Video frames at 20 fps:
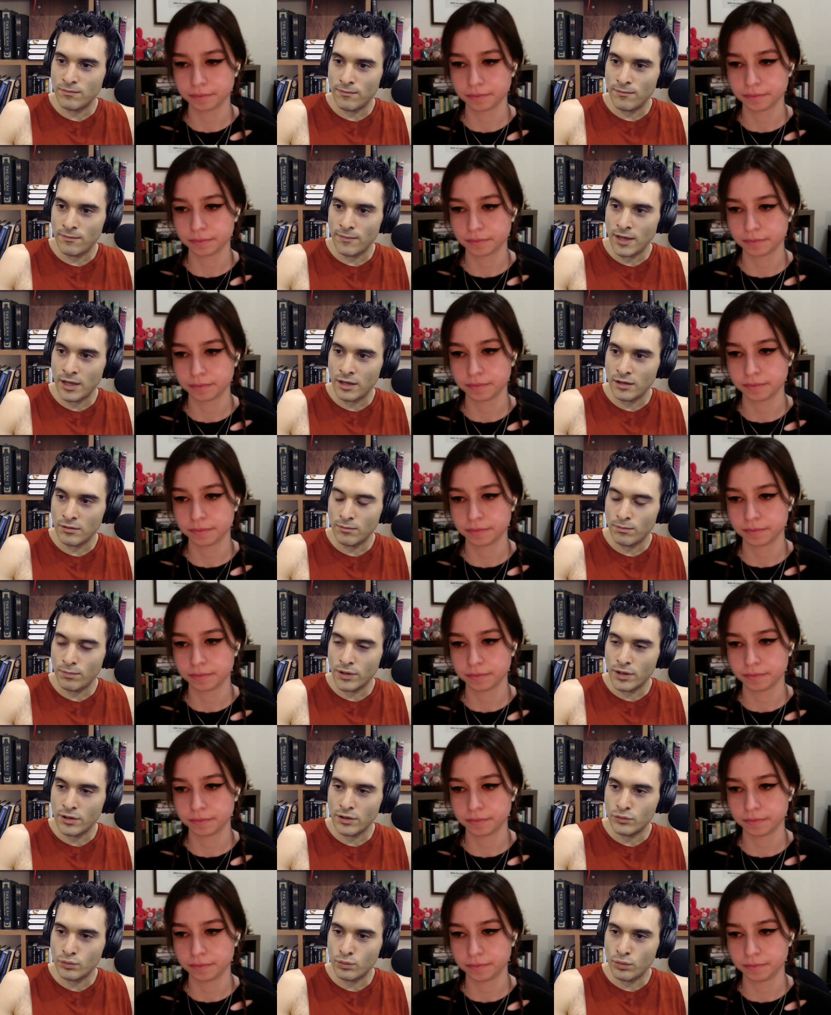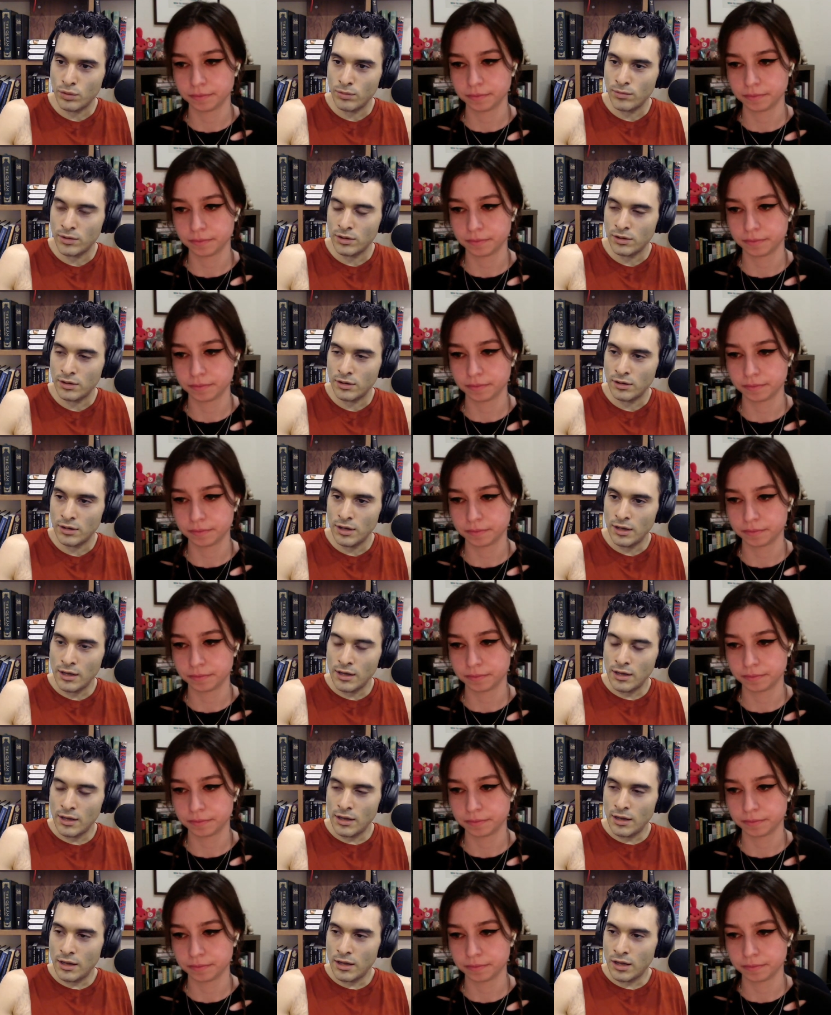Speaker 1: men, because women
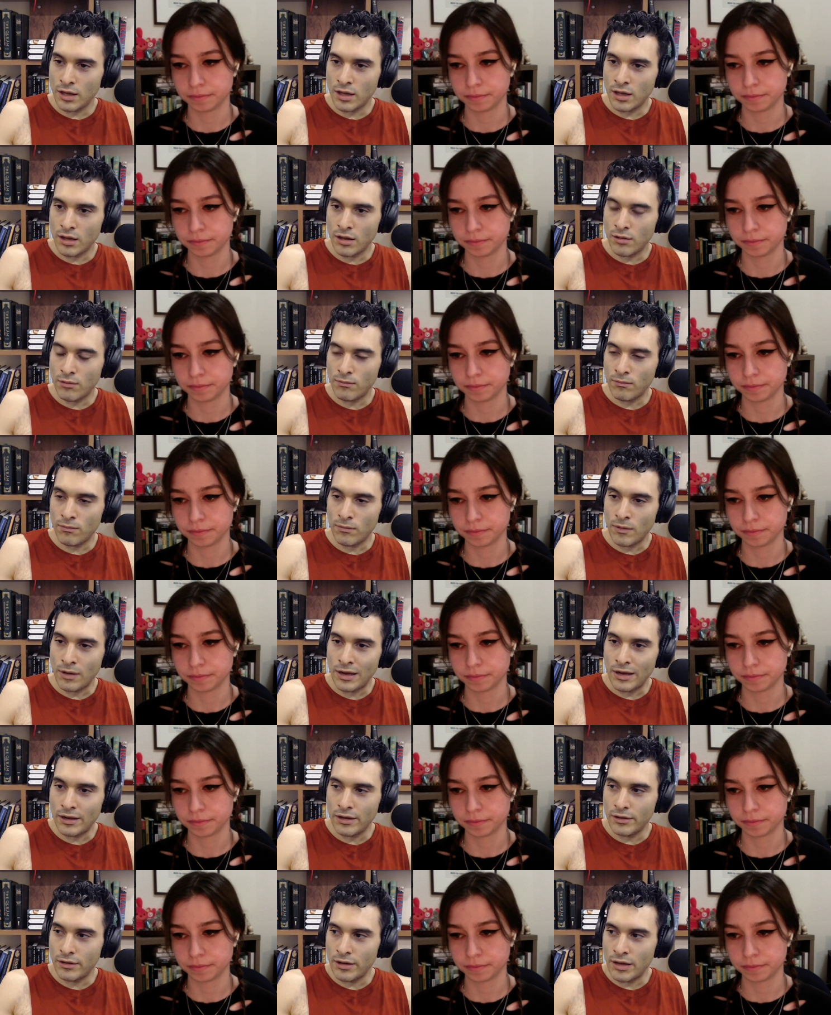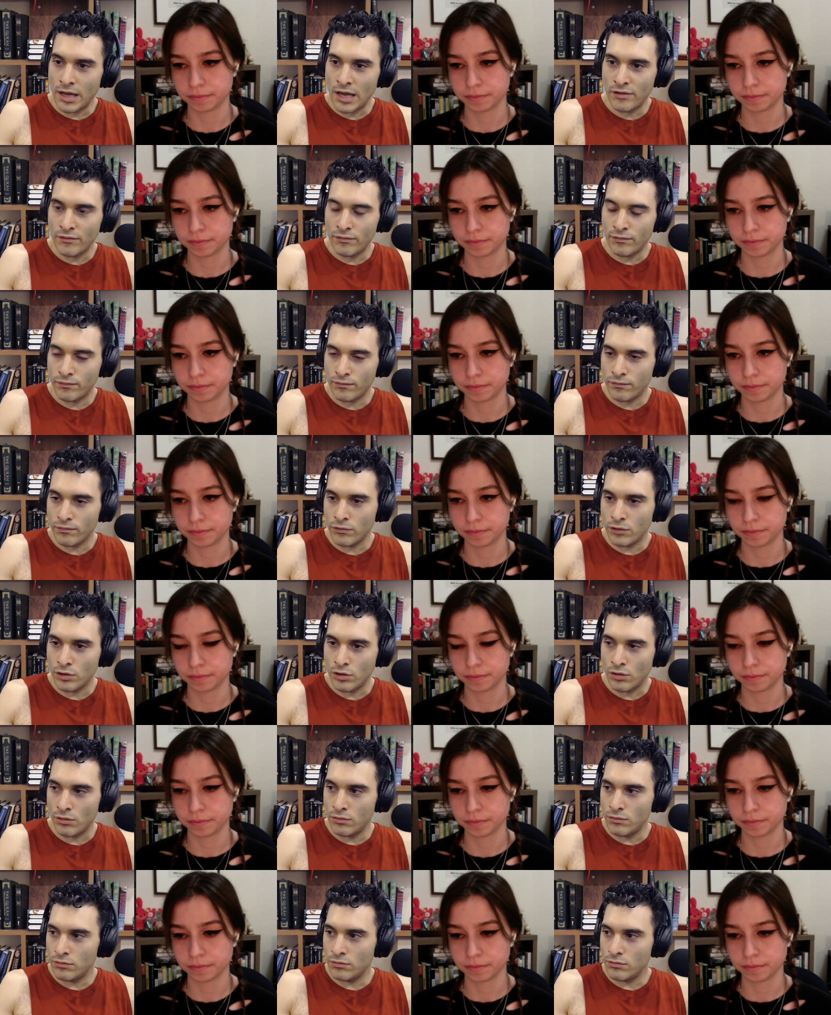have, you
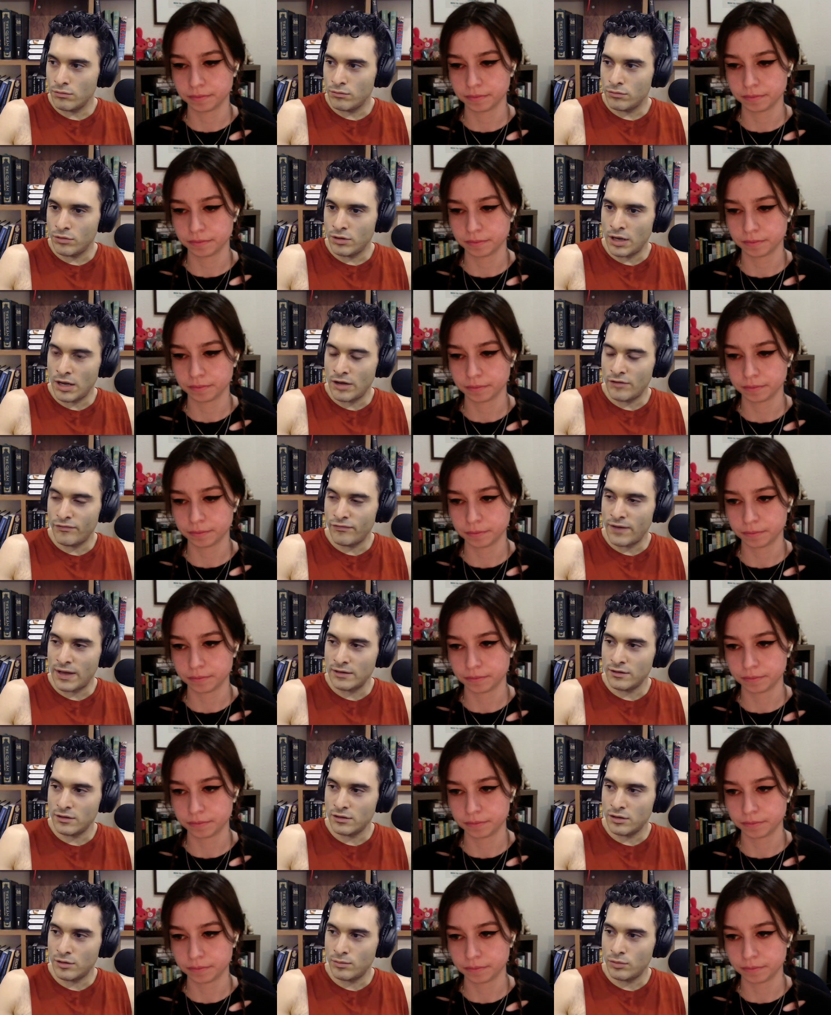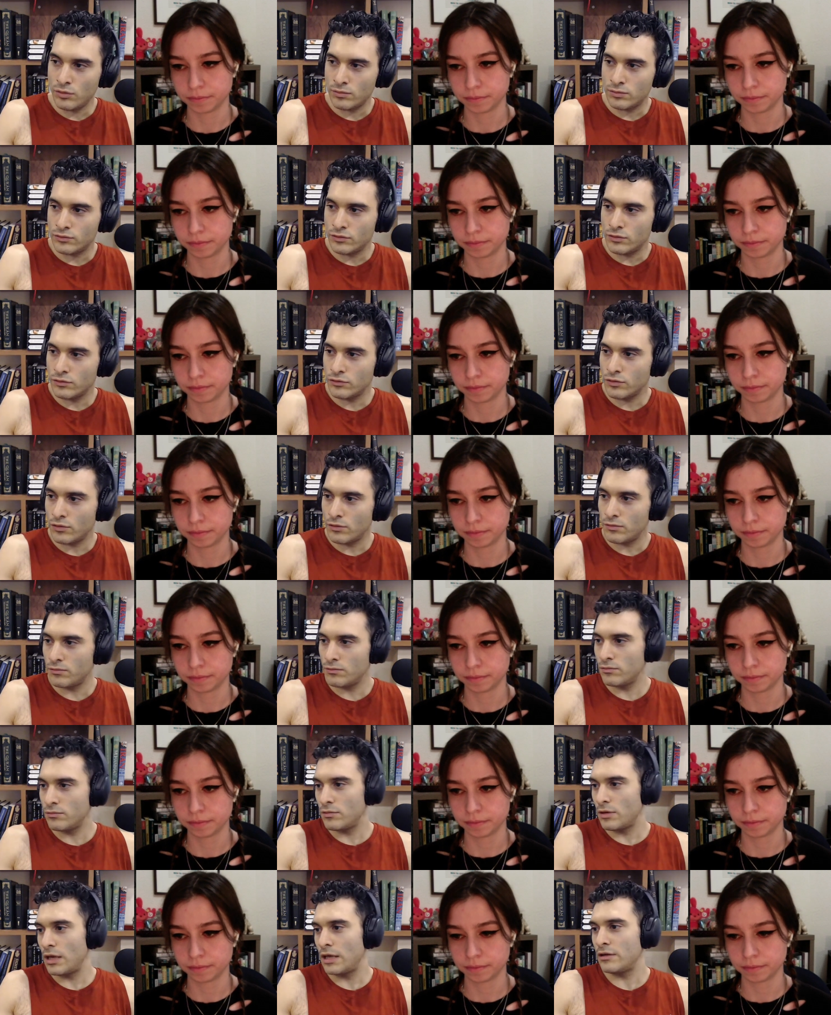know, they have fat in their boobs, so,
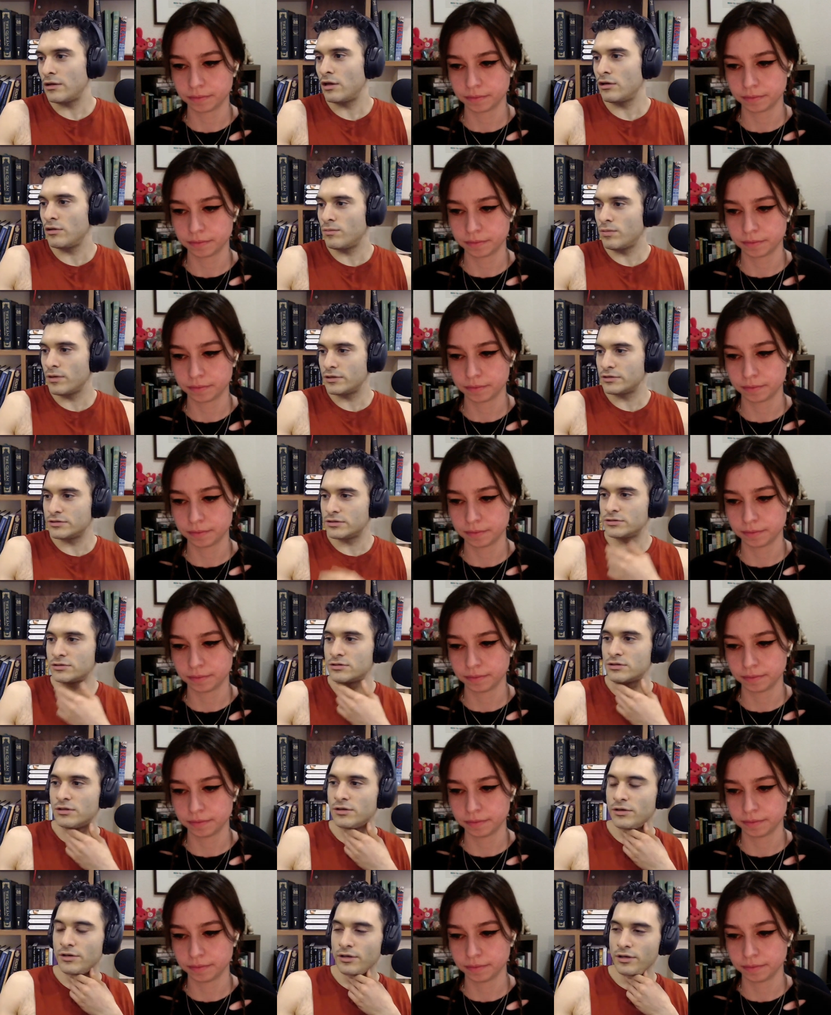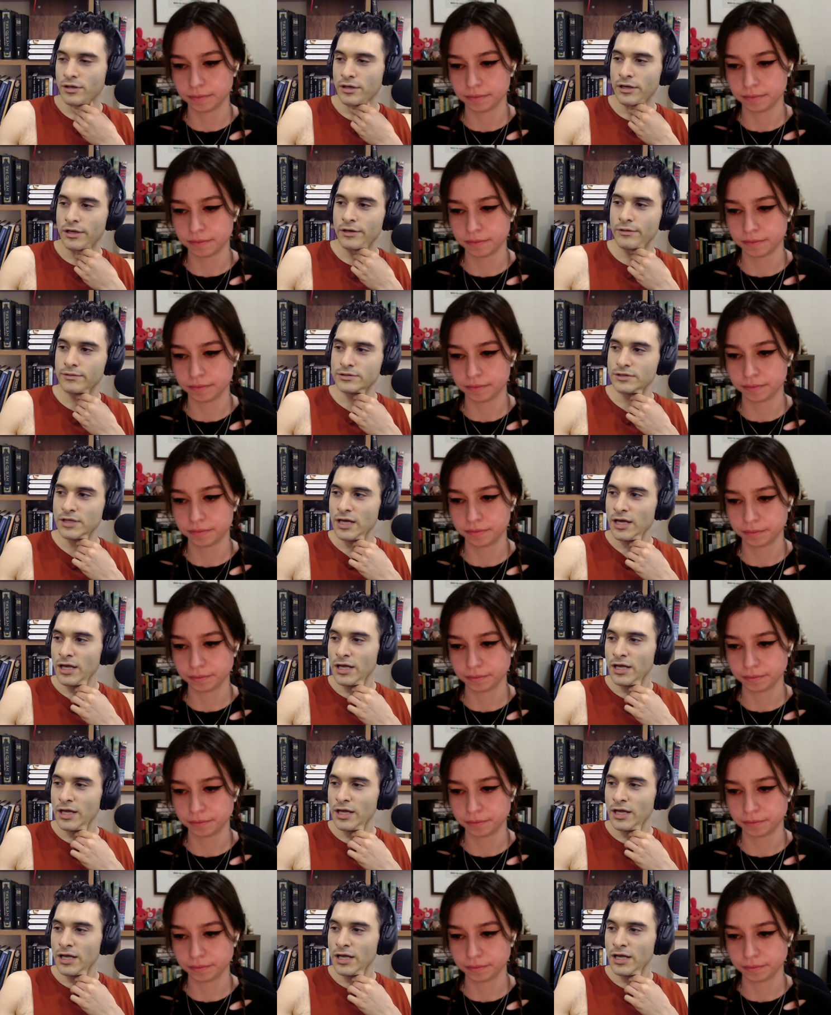and other places. Anyways,